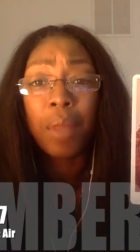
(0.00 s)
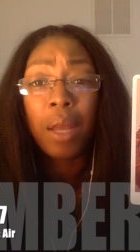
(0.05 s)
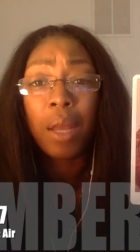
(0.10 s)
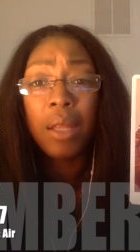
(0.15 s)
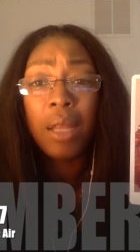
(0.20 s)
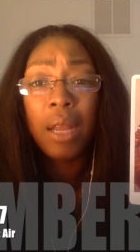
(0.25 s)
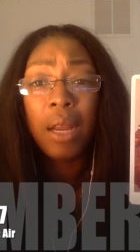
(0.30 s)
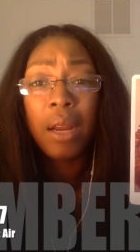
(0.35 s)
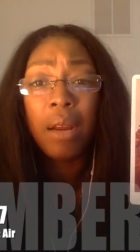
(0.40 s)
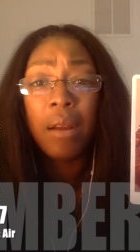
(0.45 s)

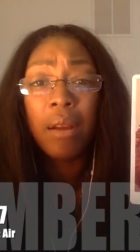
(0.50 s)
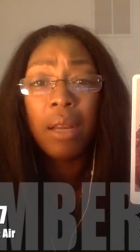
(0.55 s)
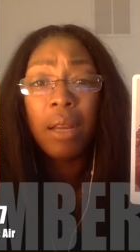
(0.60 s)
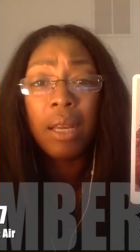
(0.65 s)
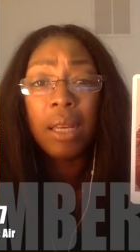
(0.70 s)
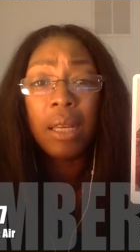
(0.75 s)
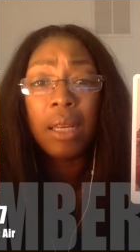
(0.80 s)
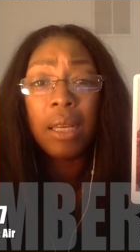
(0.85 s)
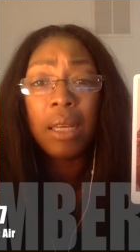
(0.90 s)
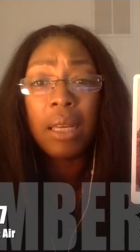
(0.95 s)
There
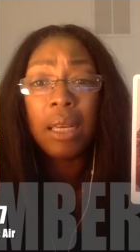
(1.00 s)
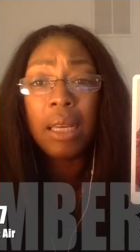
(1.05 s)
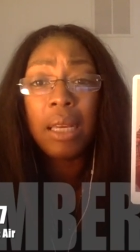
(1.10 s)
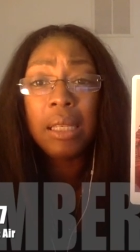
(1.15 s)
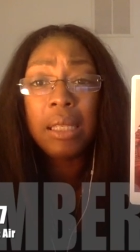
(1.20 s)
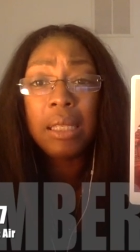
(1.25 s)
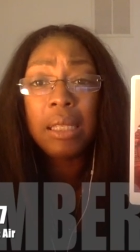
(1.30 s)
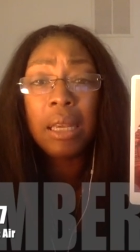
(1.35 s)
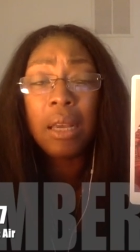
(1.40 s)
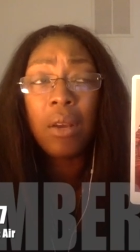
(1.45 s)

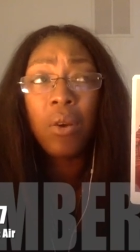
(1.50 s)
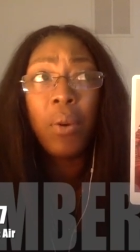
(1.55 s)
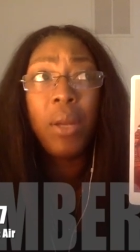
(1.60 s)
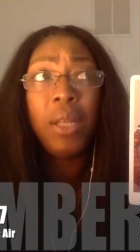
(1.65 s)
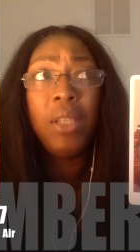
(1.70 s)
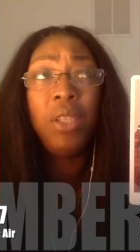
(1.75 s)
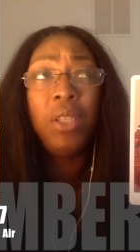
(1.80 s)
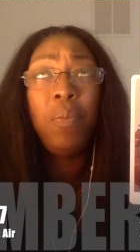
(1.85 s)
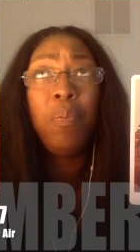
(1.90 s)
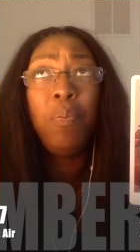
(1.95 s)
is
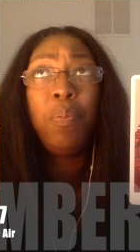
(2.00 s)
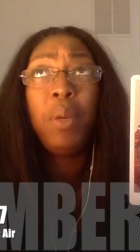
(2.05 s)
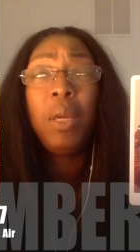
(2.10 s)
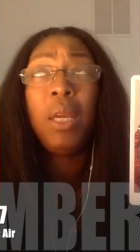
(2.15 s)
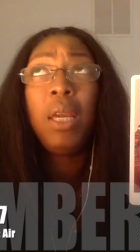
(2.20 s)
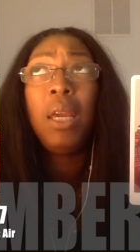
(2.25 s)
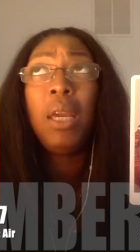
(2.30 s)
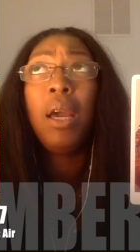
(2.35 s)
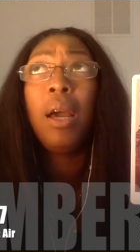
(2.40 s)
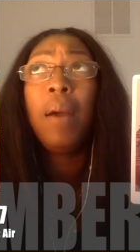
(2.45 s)
going to
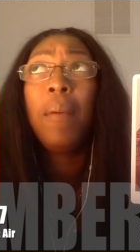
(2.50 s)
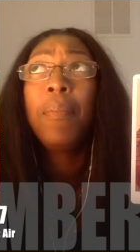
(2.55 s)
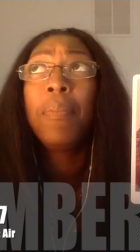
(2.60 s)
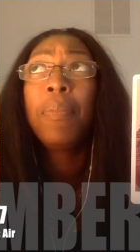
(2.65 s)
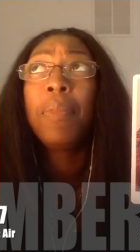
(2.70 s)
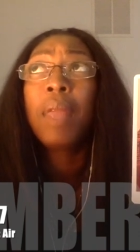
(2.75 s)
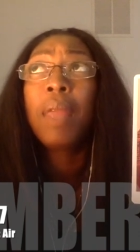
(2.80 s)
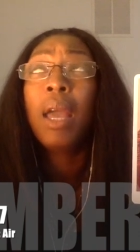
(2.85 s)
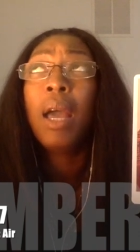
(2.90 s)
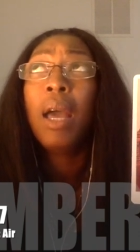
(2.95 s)
be
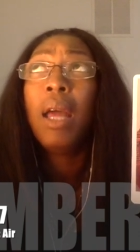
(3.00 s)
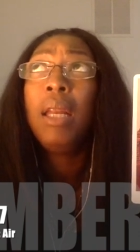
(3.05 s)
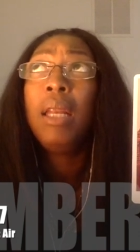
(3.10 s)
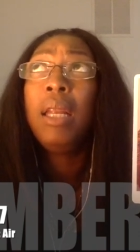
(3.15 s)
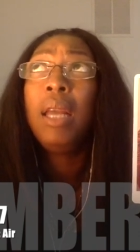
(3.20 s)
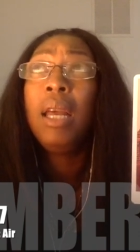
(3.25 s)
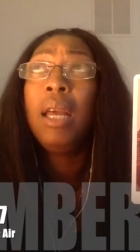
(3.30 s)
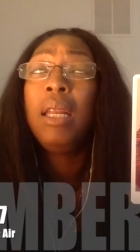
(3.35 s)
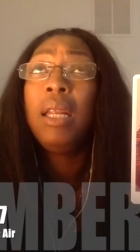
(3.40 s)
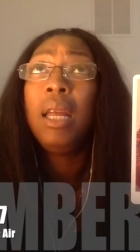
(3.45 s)

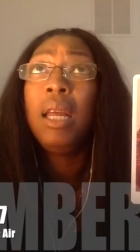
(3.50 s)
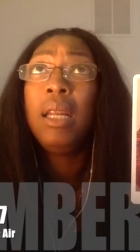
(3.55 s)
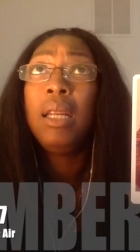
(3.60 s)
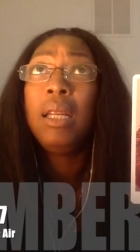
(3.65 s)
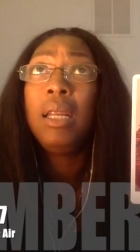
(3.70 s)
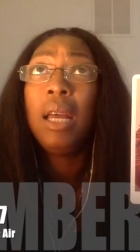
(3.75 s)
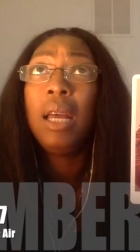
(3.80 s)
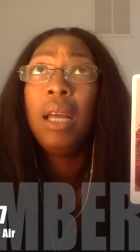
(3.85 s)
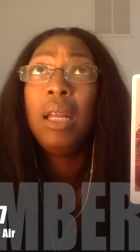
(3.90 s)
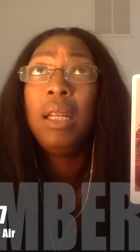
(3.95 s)

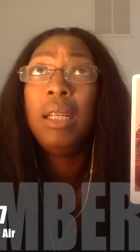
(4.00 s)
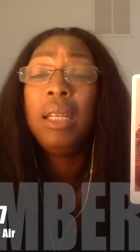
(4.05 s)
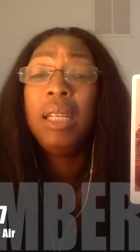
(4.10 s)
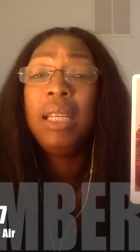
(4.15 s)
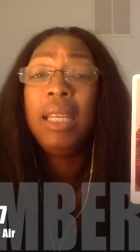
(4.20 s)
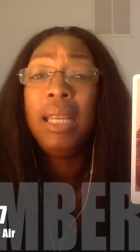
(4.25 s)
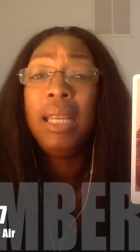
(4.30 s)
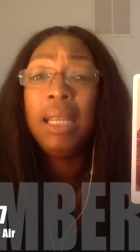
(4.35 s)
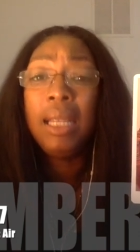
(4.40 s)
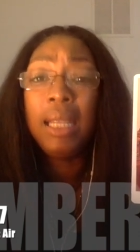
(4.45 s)
an
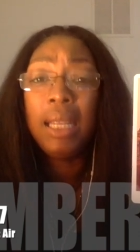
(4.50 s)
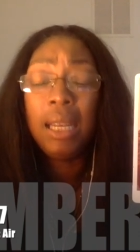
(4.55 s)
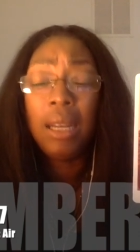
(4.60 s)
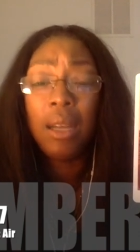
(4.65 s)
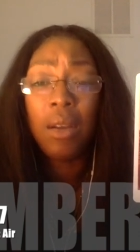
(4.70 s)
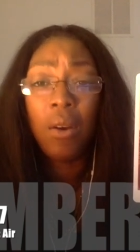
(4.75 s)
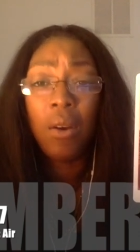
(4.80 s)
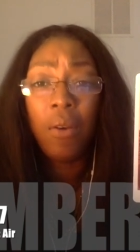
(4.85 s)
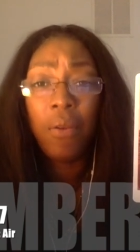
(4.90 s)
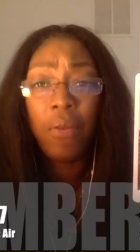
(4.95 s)
healing
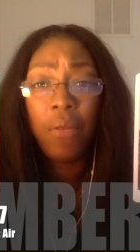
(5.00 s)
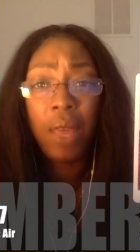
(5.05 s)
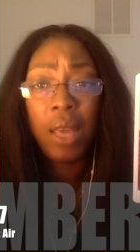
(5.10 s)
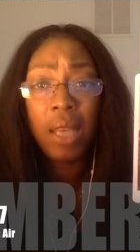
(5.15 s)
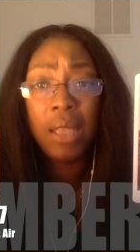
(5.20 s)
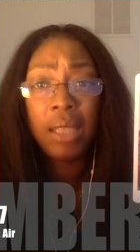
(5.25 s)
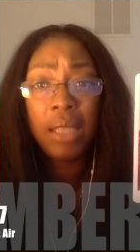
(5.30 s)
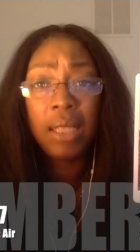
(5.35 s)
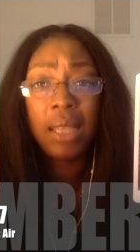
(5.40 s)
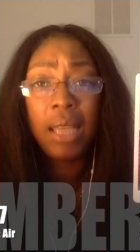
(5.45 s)
of
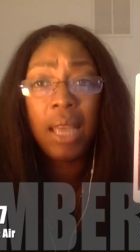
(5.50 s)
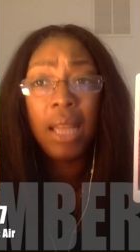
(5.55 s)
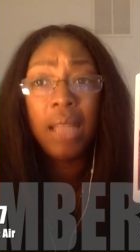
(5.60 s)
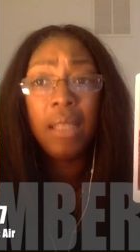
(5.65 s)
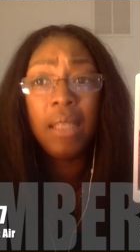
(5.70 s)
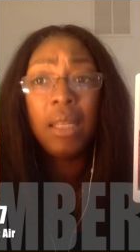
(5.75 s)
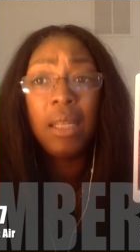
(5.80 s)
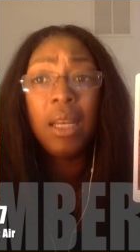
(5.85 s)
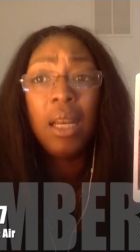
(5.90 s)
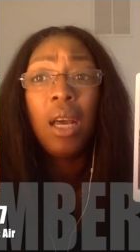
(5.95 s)
this,
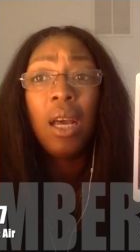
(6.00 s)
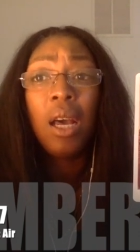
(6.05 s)
and